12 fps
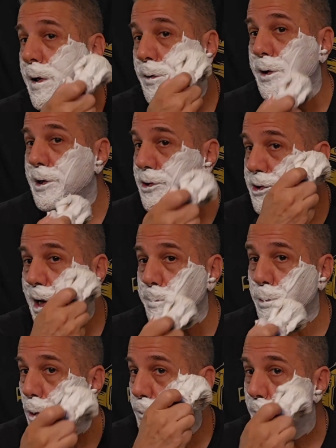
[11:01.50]
The scent
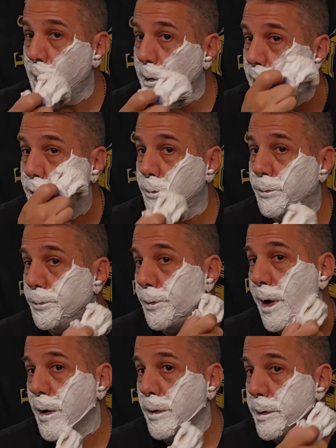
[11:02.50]
profile is
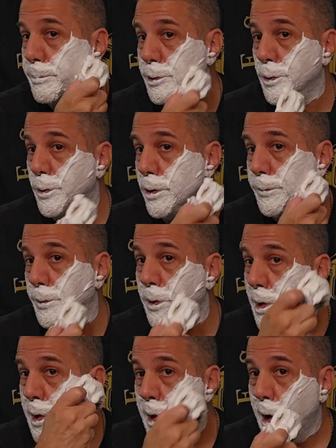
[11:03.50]
very
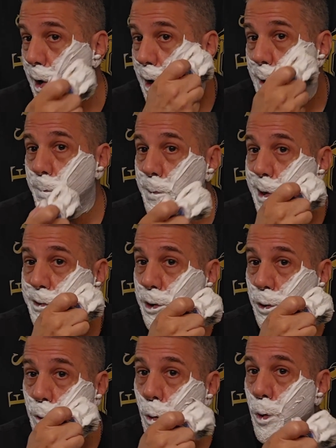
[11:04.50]
beautiful. It's
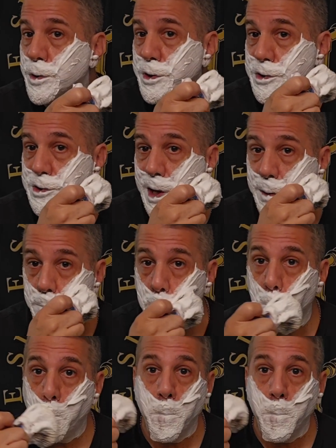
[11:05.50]
a gorgeous scent.